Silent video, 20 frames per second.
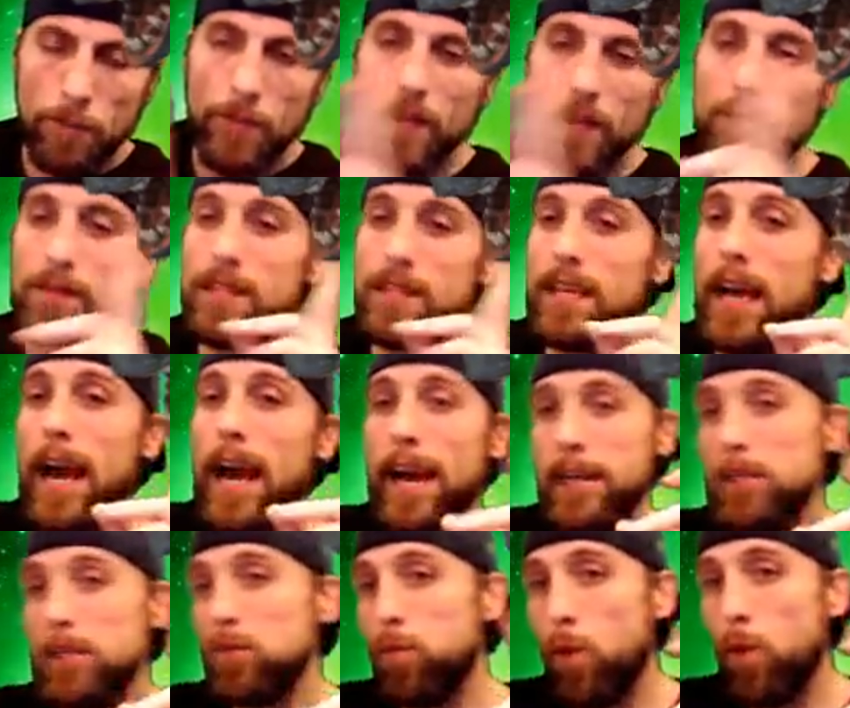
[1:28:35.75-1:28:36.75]
There's the
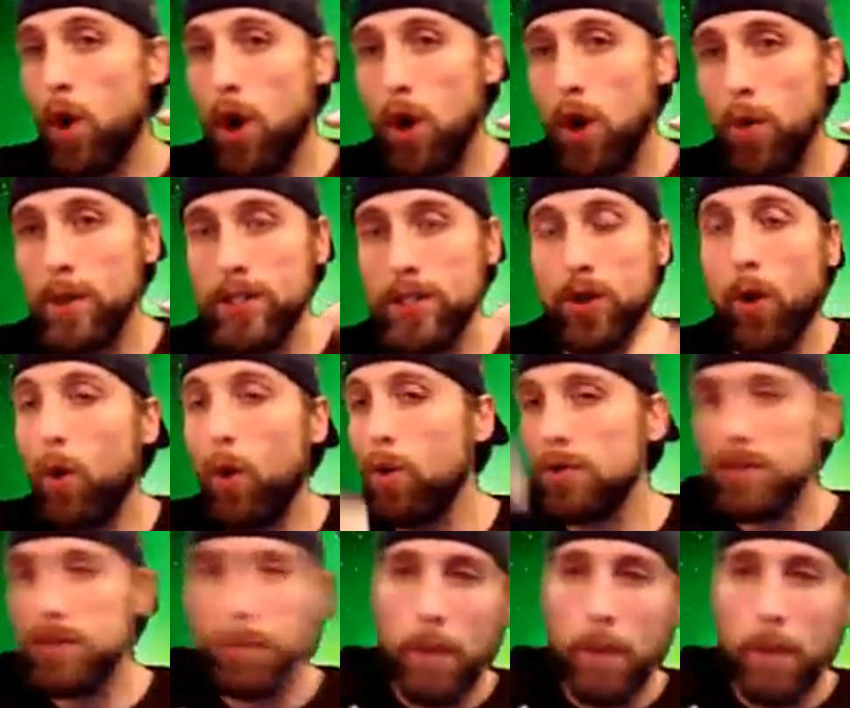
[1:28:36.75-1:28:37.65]
ice wall, which holds